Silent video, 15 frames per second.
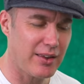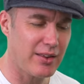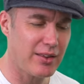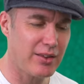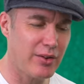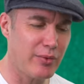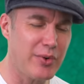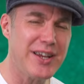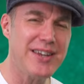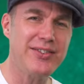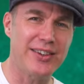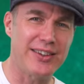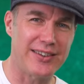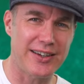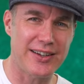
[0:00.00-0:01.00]
the
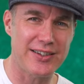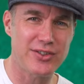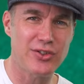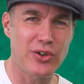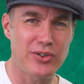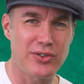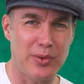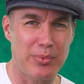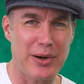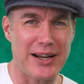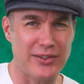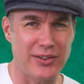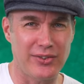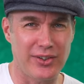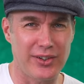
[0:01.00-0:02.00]
reason that it's good to
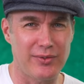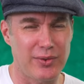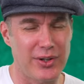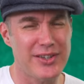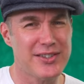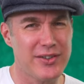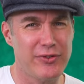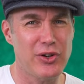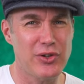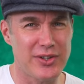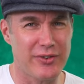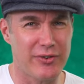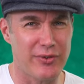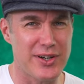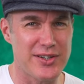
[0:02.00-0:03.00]
practice it, well, there's a few
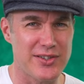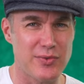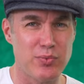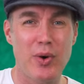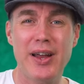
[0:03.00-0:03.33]
different reasons.